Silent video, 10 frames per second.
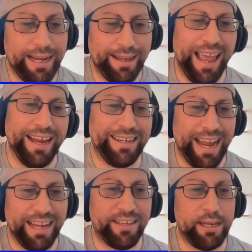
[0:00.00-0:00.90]
And
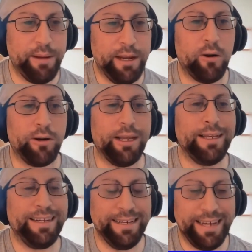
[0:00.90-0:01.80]
KCP, or
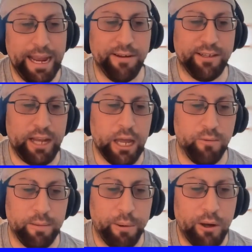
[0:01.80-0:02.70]
Kentavious
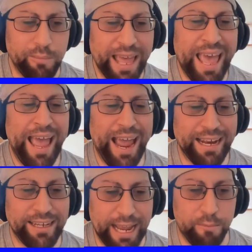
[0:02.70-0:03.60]
Caldwell-Pope,
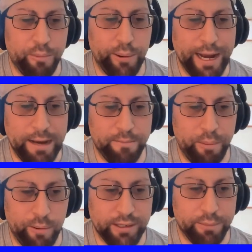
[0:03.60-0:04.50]
had 10.8
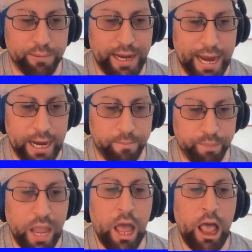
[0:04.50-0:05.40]
points per game.
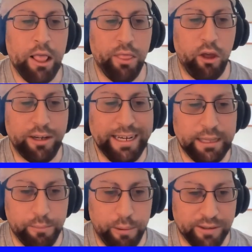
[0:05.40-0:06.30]
Looking at
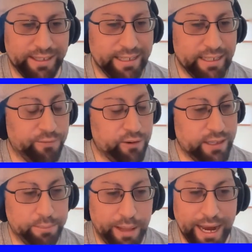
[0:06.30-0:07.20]
the postseason for
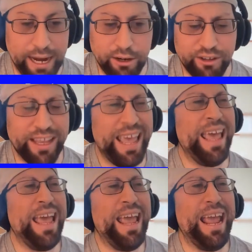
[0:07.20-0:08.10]
these players,
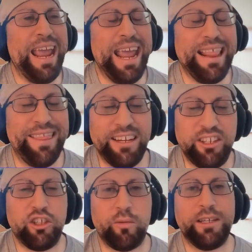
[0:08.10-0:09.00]
this
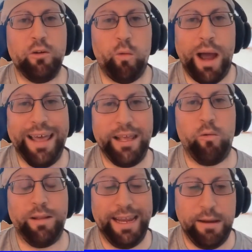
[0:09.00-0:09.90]
is the reason why they
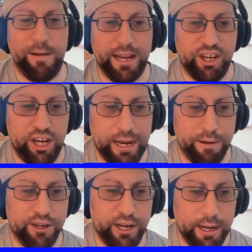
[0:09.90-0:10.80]
won the NBA
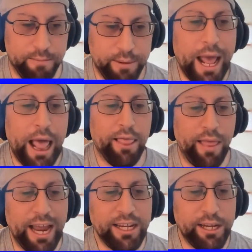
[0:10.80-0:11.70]
championship.
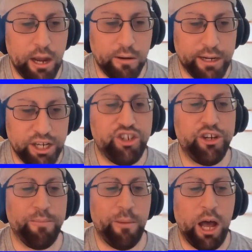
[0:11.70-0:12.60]
Like Jokic,
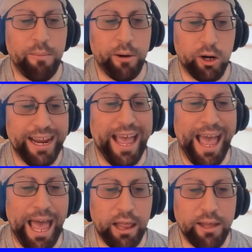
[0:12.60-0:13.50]
Jamal Murray
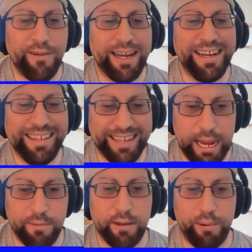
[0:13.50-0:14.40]
elevated his
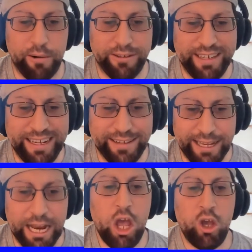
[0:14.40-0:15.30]
game in the
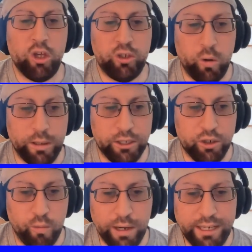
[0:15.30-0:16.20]
postseason, scoring
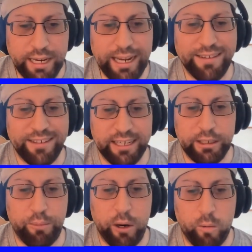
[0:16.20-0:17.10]

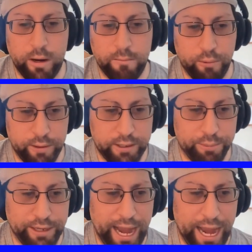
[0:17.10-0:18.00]
26.1 points
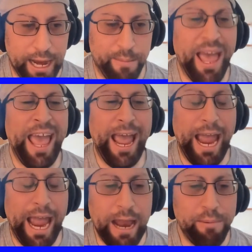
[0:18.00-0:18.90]
per game.
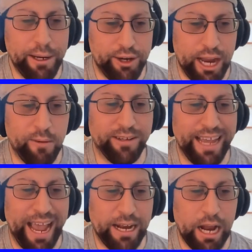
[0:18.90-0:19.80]
MPJ was
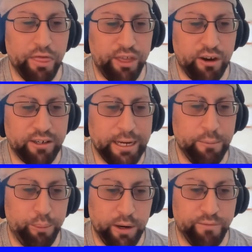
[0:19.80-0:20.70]
at
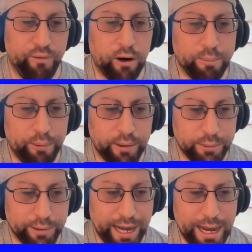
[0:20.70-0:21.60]
13.4 points
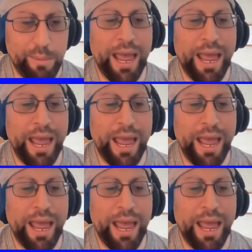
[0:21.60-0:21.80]
per game.